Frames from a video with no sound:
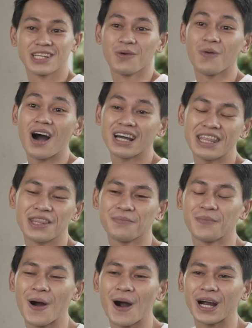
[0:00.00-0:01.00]
in a walk in the
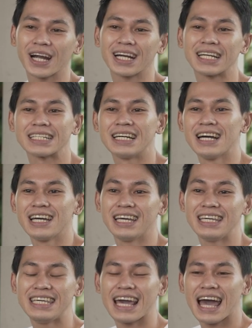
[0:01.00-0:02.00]
park.
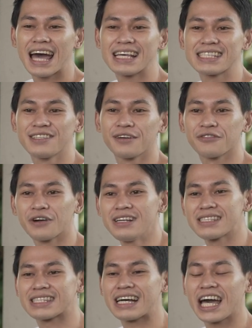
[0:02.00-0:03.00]
Yes, the
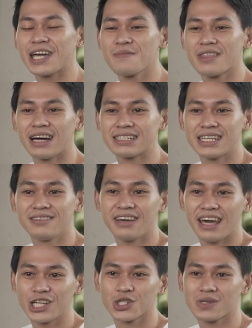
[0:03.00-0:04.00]
first time that
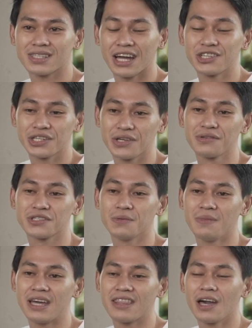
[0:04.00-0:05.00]
TVH was introduced to
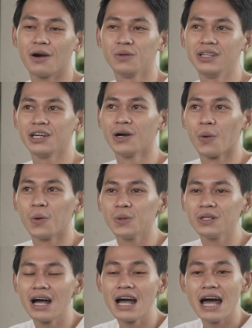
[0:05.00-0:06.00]
me, the only
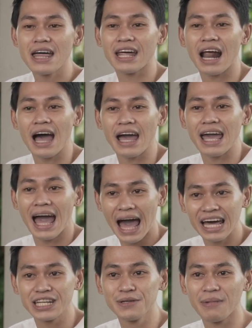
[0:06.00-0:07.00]
goal that I
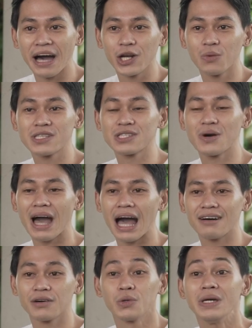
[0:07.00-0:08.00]
had in mind was to
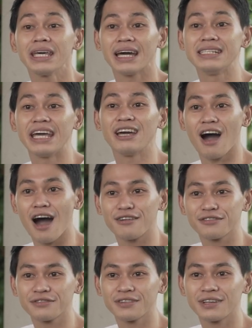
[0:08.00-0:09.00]
have a weekend day off.
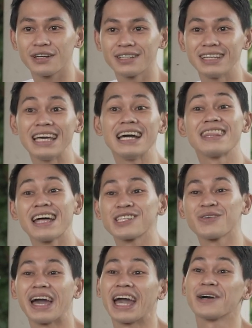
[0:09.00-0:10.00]

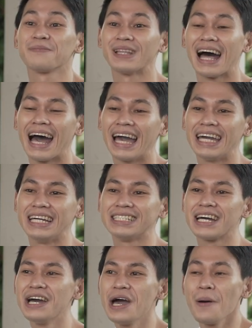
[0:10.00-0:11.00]
That's why I
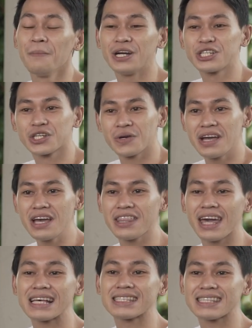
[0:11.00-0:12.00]
applied. But during
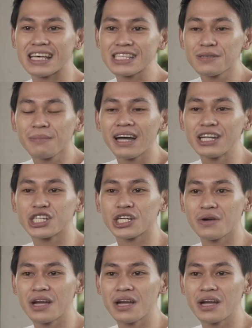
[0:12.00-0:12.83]
the assessment,